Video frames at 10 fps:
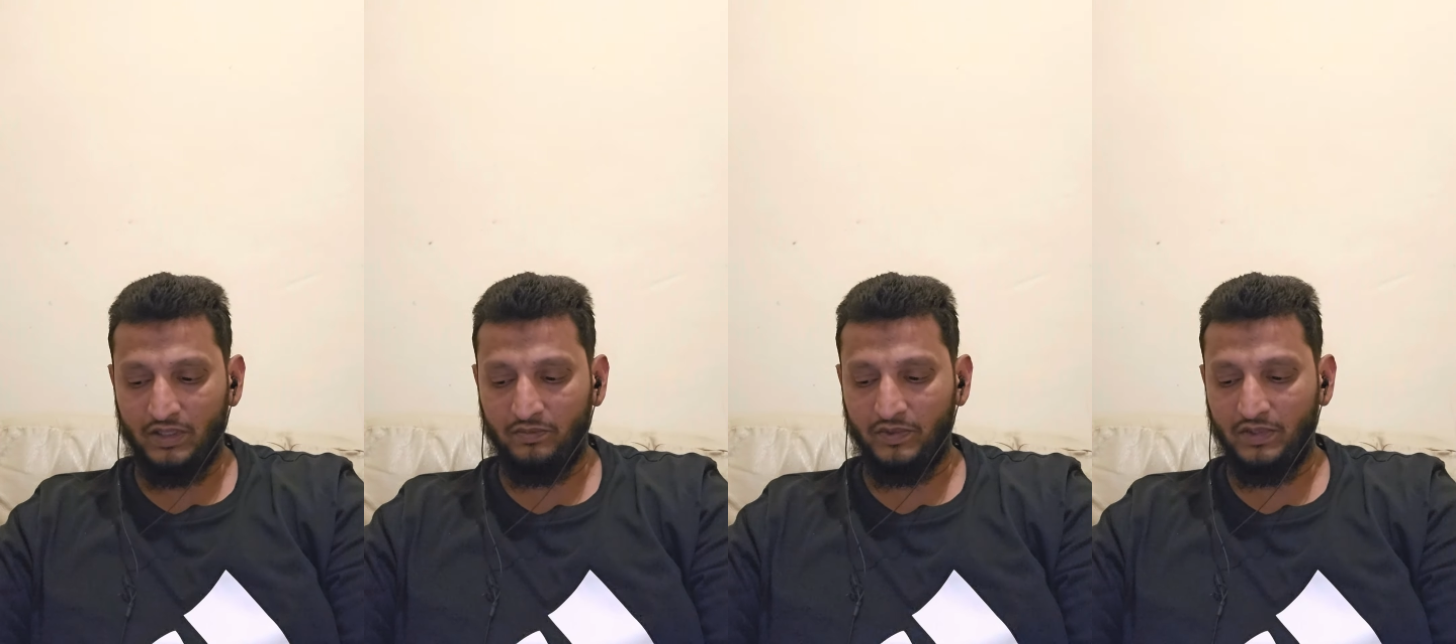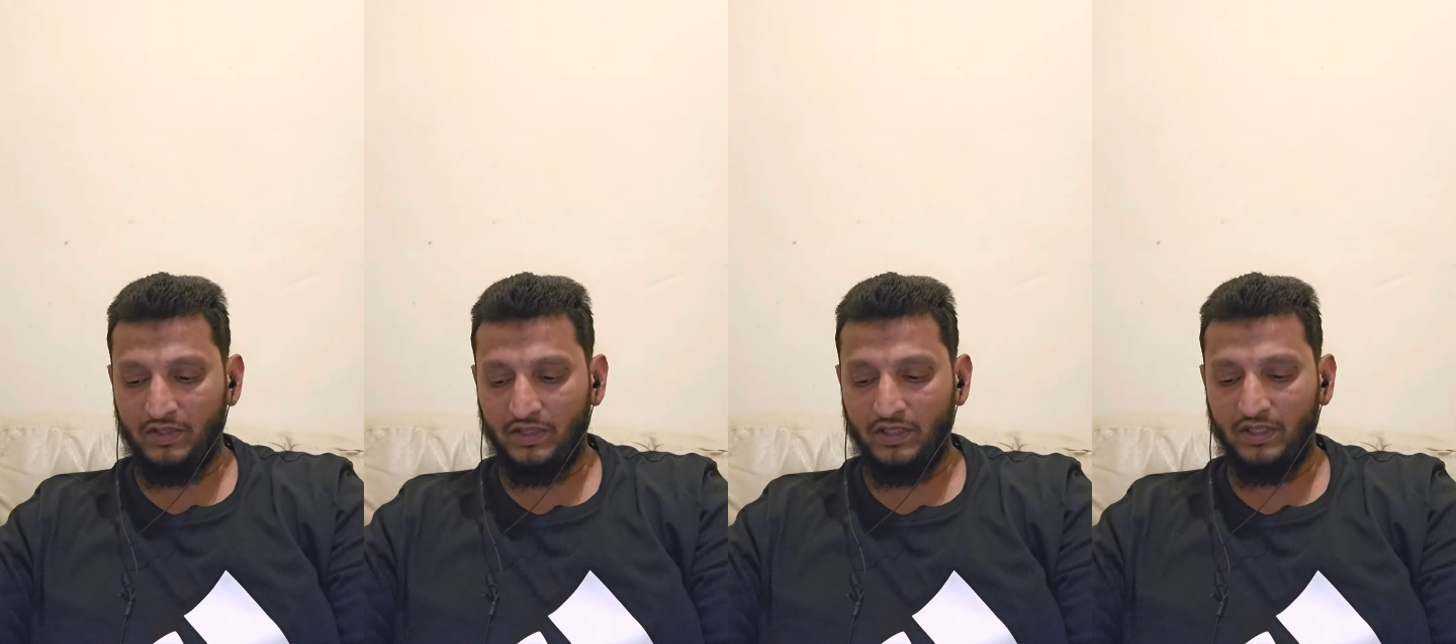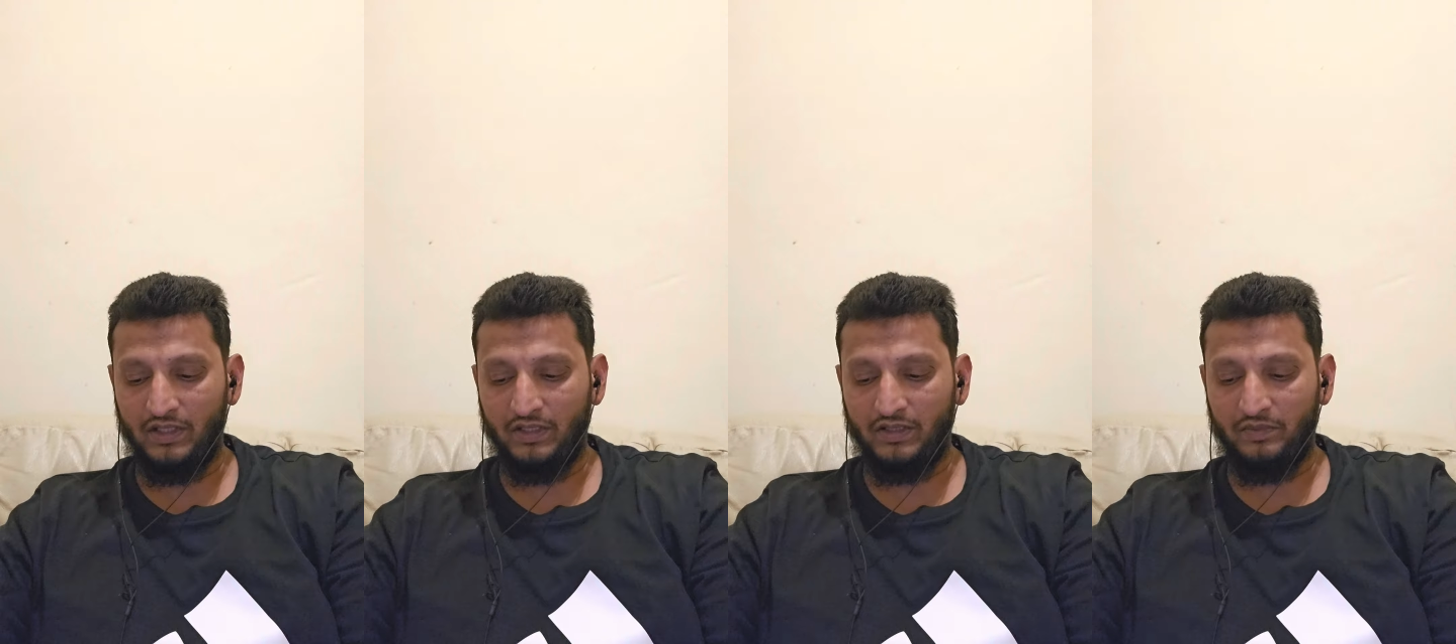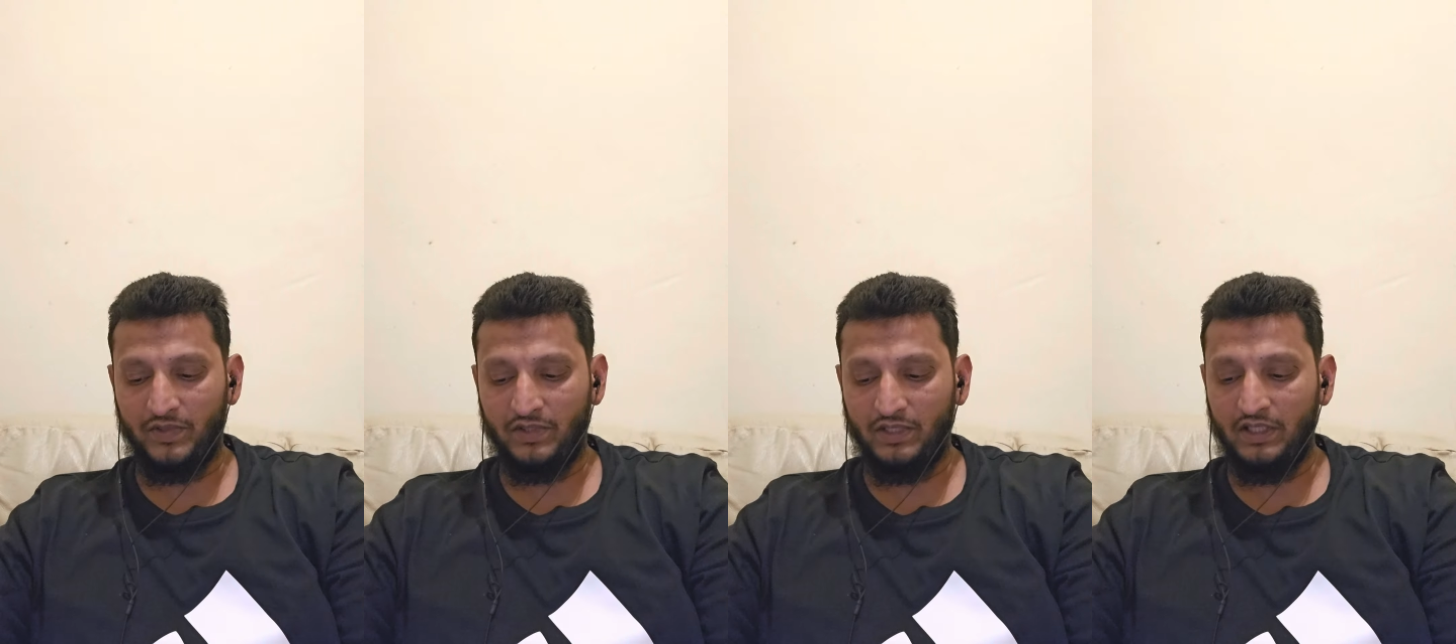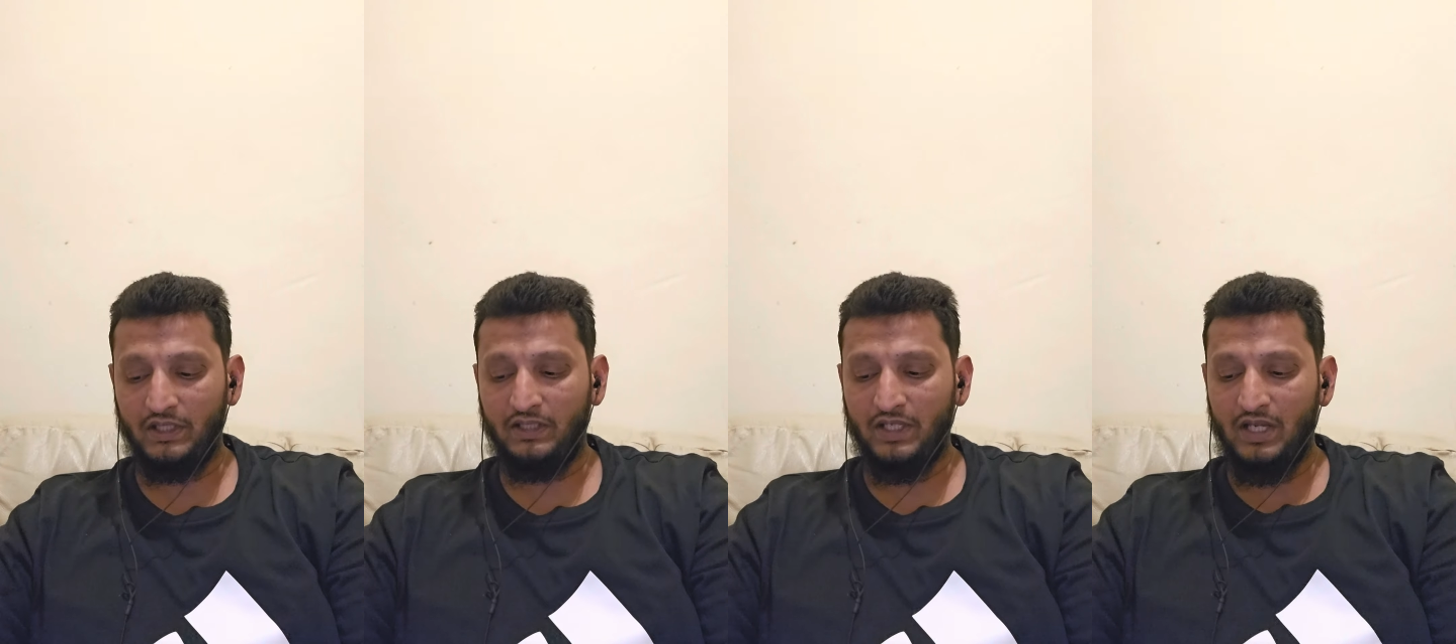especially
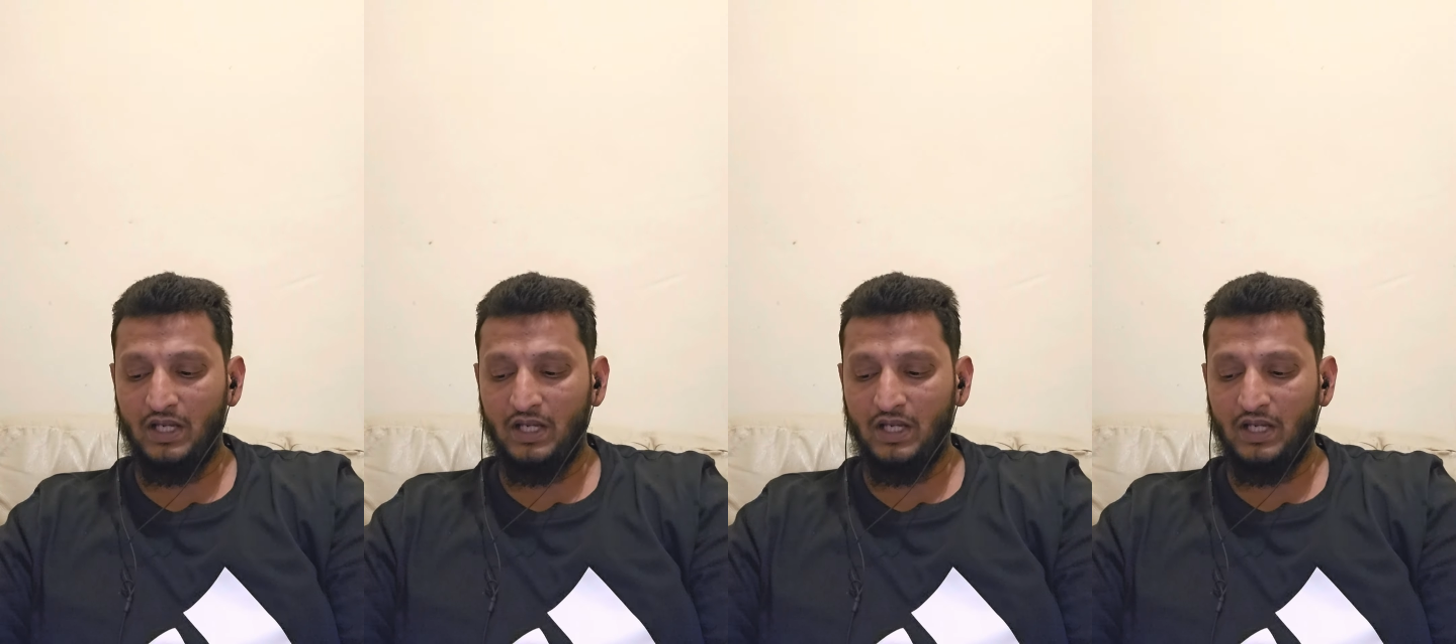in